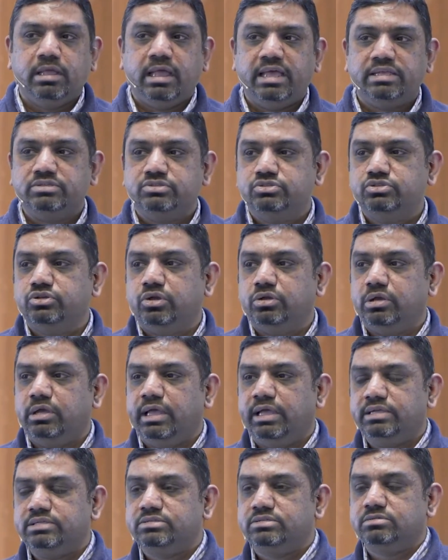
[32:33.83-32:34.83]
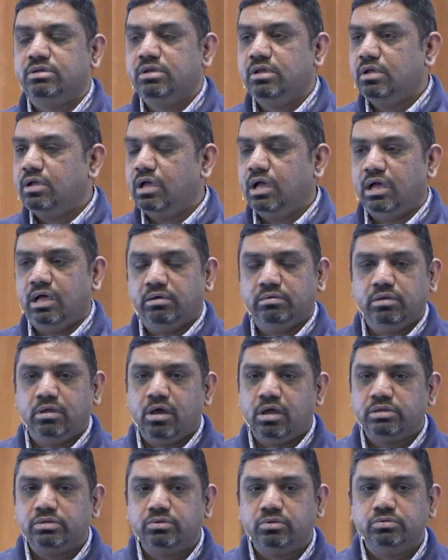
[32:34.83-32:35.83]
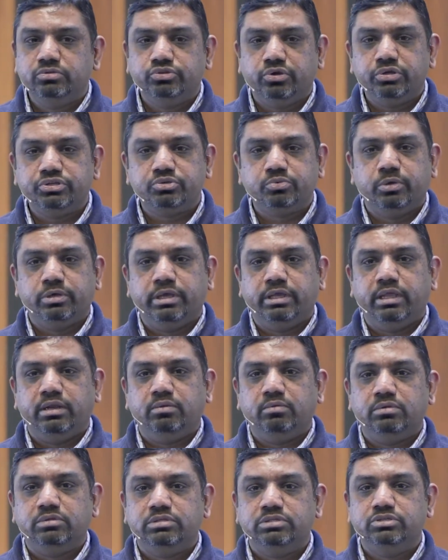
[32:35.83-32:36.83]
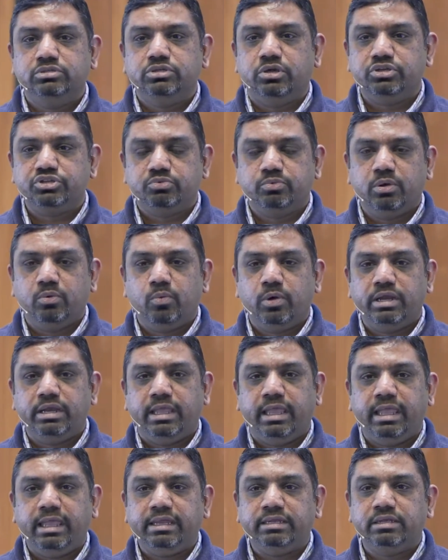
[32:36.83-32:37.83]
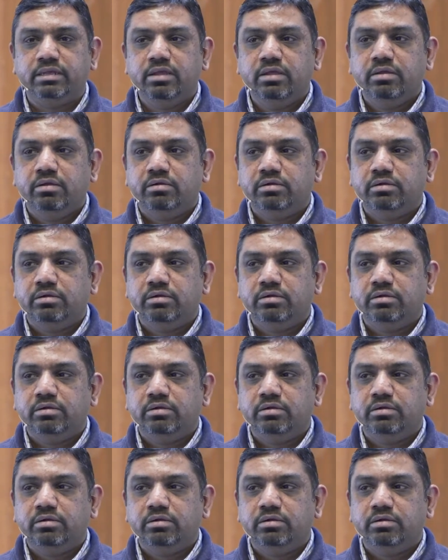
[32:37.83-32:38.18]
as, jo- as uh, God told Joshua in Joshua 1 8.